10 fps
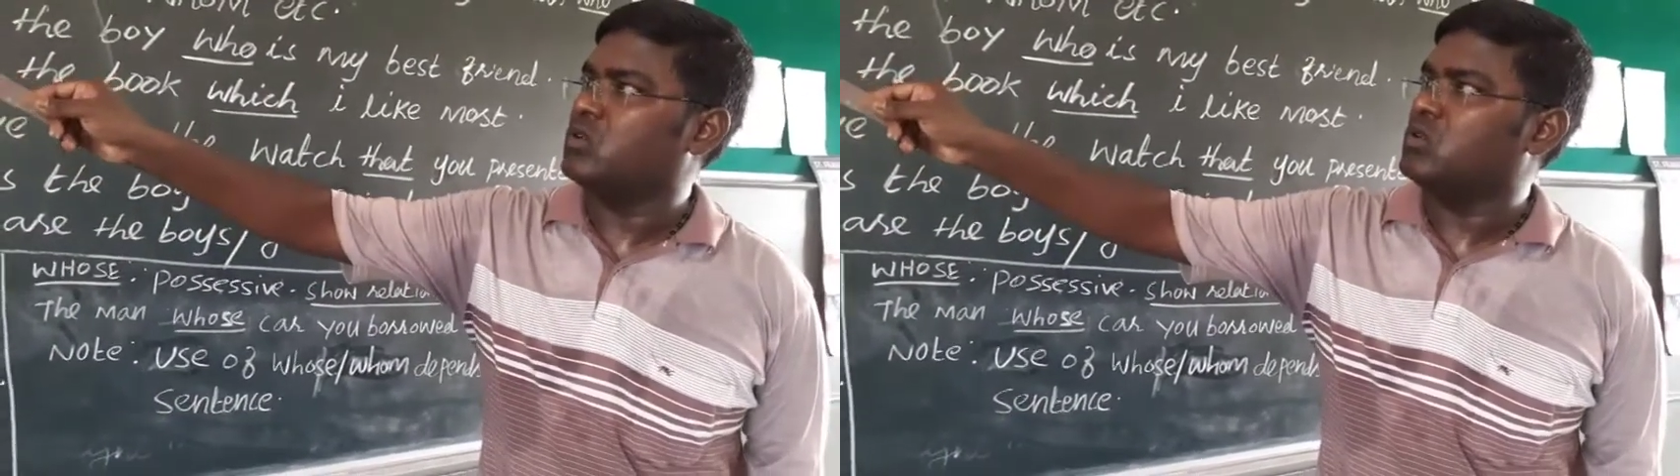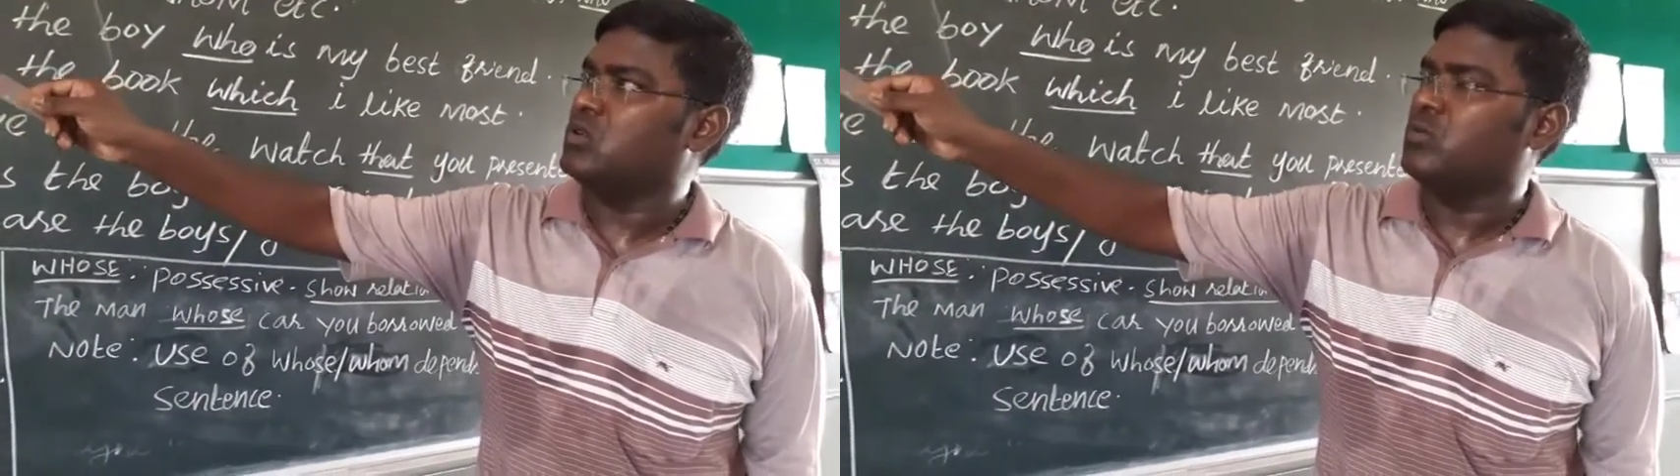
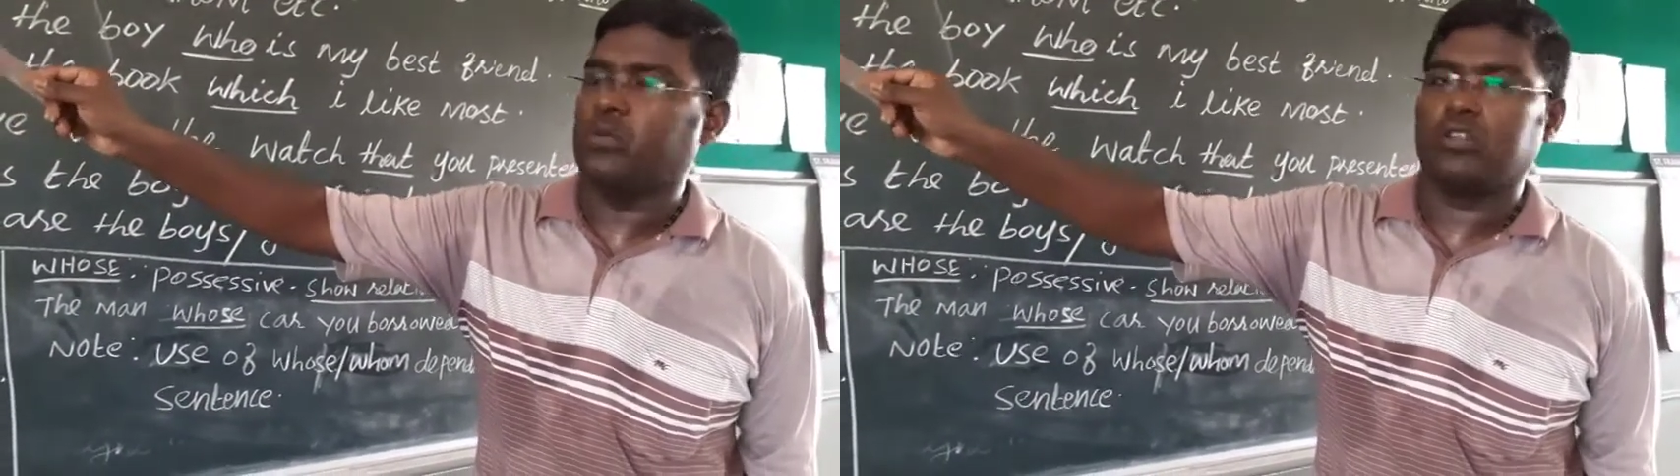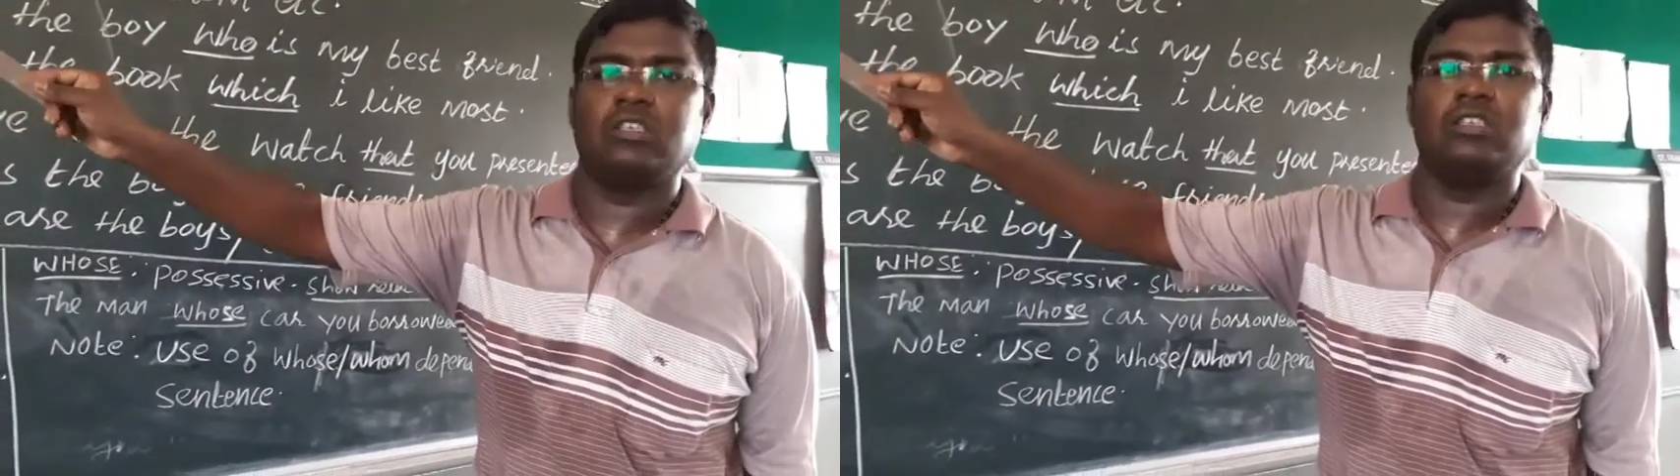to
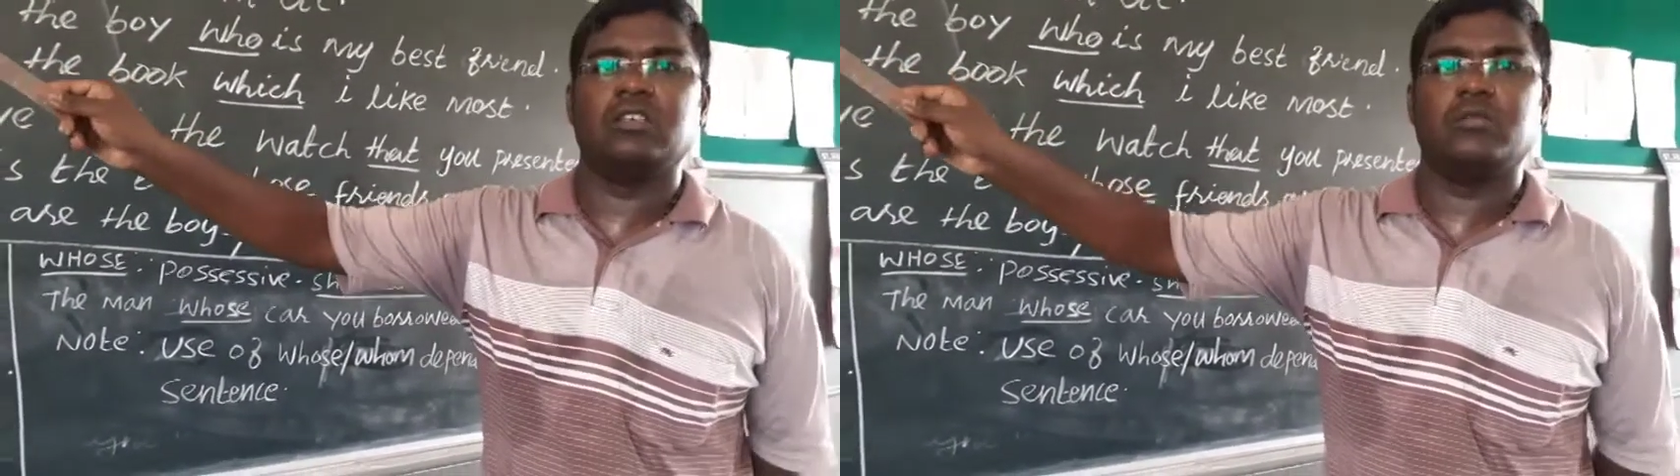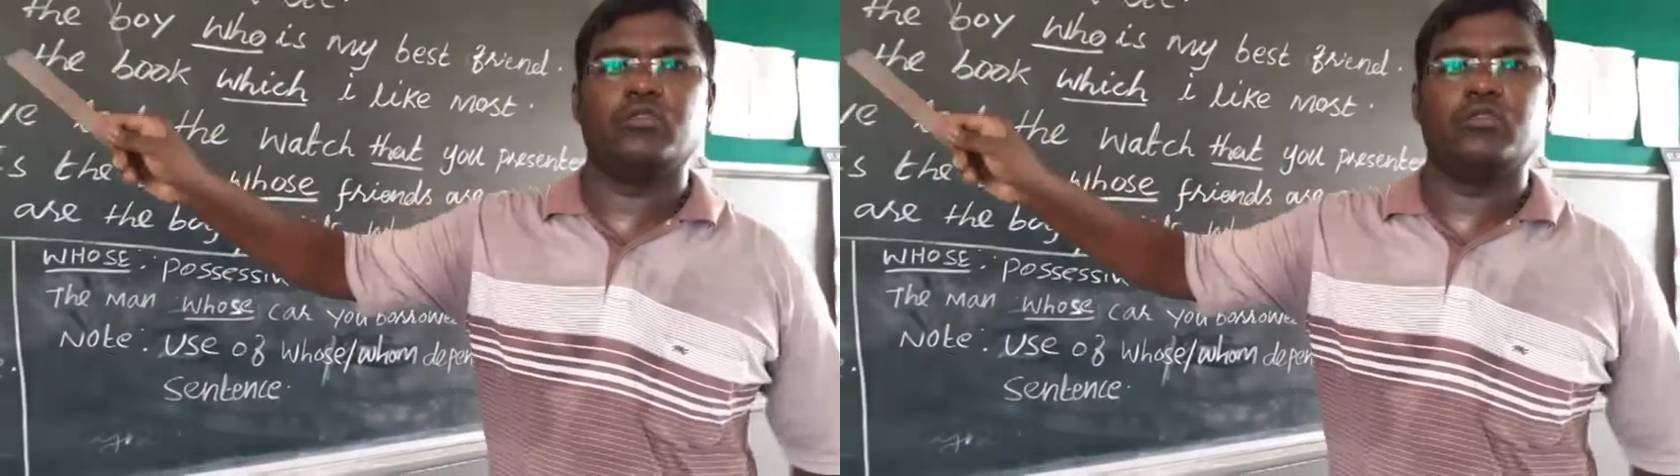possession.